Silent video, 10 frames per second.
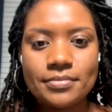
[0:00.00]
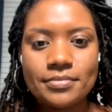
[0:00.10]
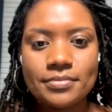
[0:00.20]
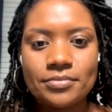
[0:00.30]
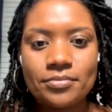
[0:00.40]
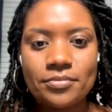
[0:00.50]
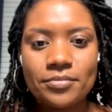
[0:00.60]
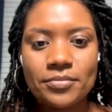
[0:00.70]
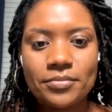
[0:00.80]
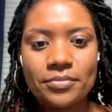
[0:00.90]

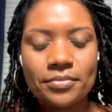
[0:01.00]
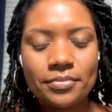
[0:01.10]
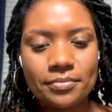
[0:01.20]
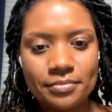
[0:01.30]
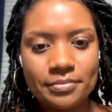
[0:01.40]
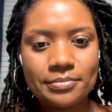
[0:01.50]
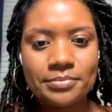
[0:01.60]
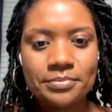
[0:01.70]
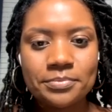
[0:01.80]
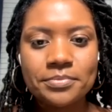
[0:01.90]

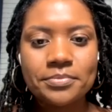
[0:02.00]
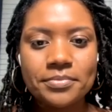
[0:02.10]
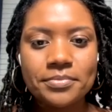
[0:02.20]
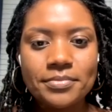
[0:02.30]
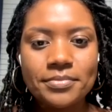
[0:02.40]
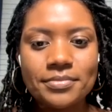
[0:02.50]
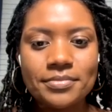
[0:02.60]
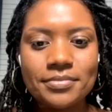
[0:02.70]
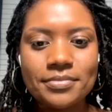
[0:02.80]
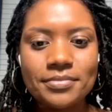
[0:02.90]

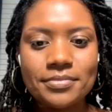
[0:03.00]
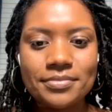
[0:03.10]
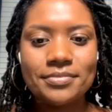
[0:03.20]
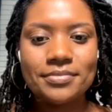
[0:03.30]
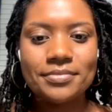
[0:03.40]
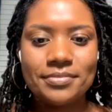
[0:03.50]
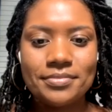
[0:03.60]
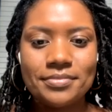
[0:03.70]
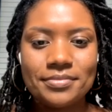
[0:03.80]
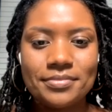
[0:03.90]

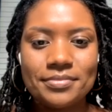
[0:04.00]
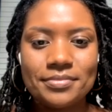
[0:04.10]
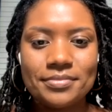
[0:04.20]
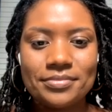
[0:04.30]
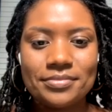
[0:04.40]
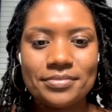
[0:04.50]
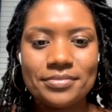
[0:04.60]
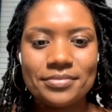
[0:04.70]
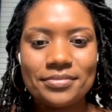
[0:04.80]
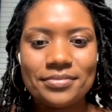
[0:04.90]

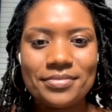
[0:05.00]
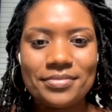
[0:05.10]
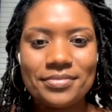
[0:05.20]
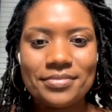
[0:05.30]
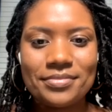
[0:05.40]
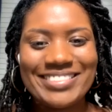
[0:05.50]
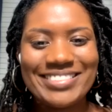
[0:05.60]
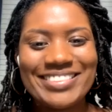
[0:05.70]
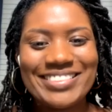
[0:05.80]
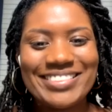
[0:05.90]

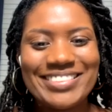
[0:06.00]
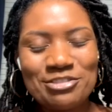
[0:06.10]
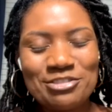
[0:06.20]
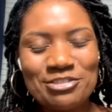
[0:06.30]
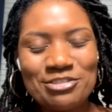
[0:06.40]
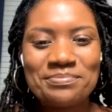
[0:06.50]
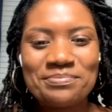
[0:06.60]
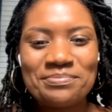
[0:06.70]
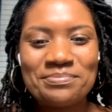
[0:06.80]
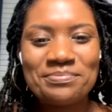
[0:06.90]

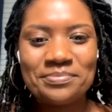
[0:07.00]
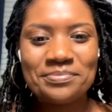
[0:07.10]
No words are spoken by the person on screen.